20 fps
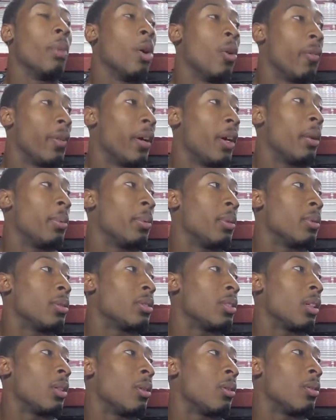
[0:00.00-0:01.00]
both helping,
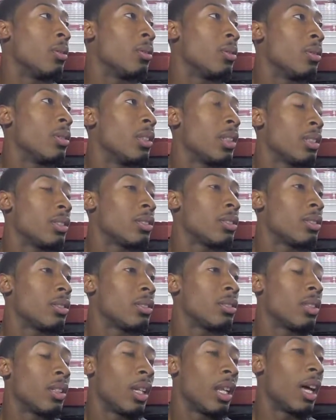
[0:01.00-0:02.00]
so
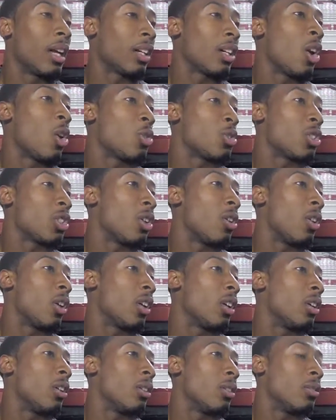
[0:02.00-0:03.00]
there's a lot of coaching
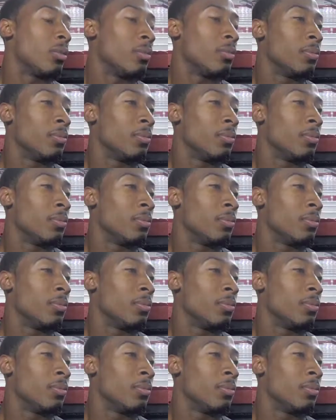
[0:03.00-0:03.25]
going on